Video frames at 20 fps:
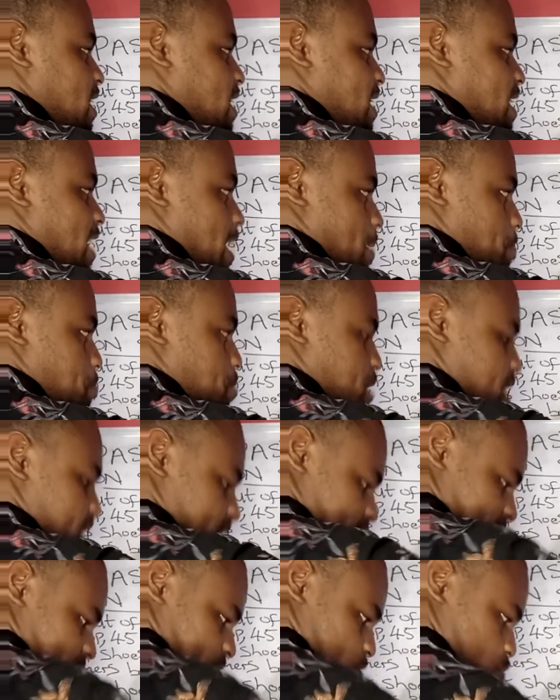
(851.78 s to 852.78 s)
it here, B
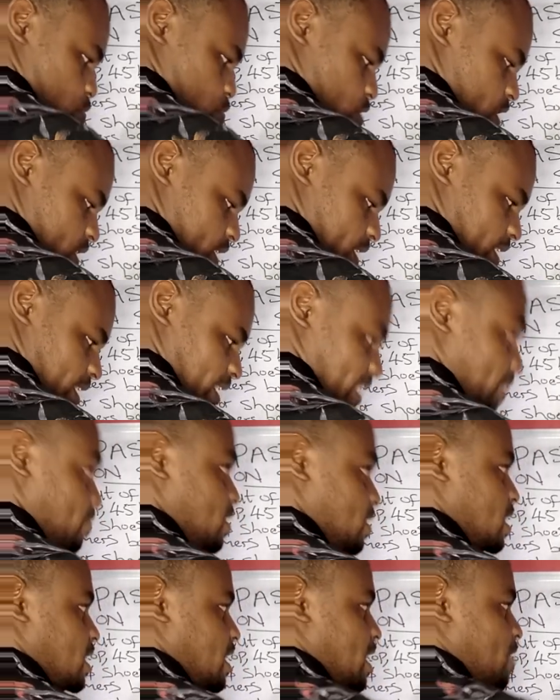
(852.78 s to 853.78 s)
is what?
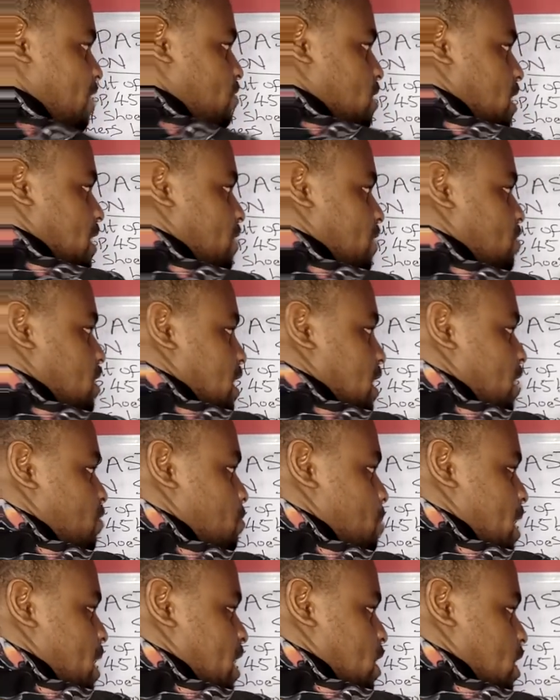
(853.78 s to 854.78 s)
77.
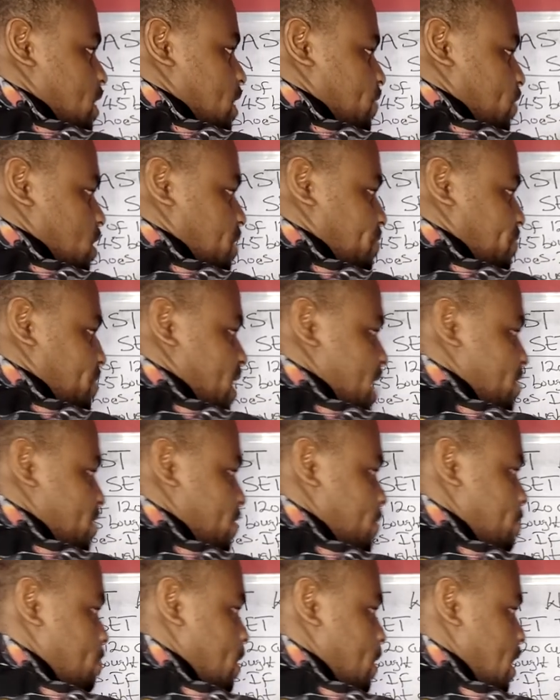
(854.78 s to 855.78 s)
77 minus 45.
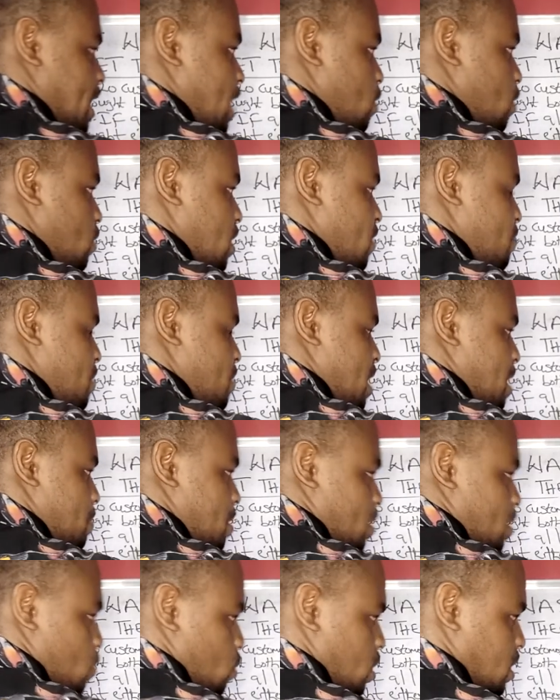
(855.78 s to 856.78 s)
That will give me
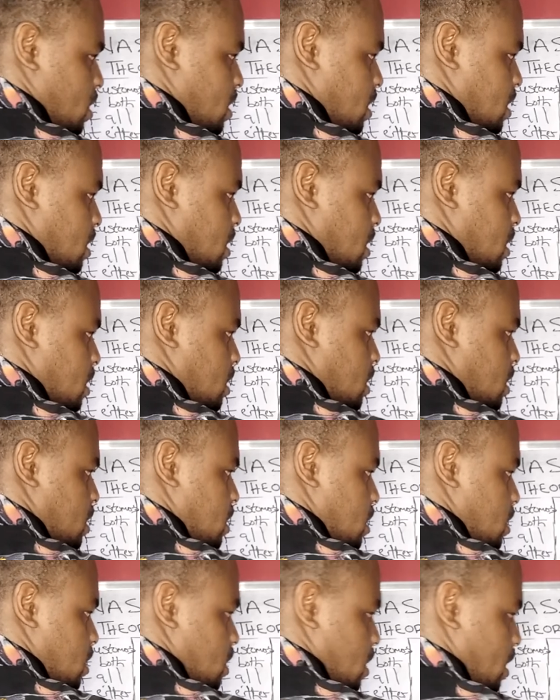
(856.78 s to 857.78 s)
about what?
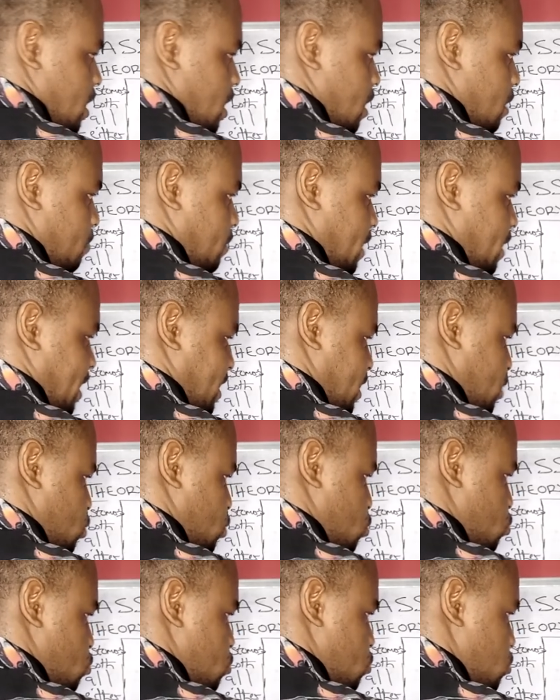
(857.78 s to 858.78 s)

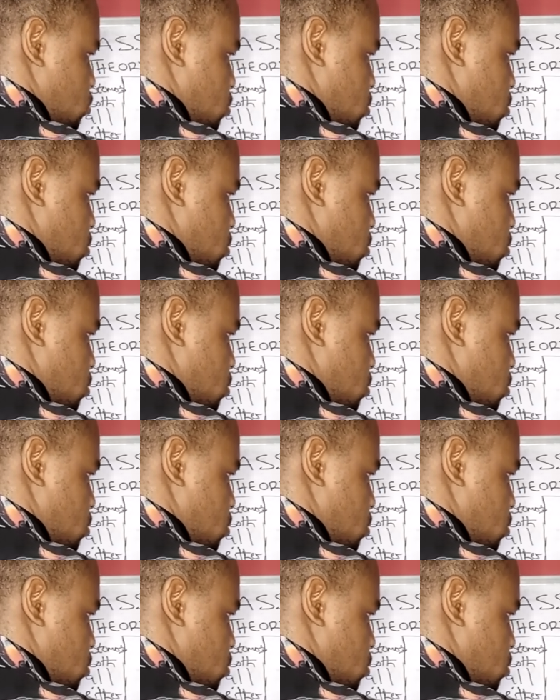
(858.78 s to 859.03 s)
32.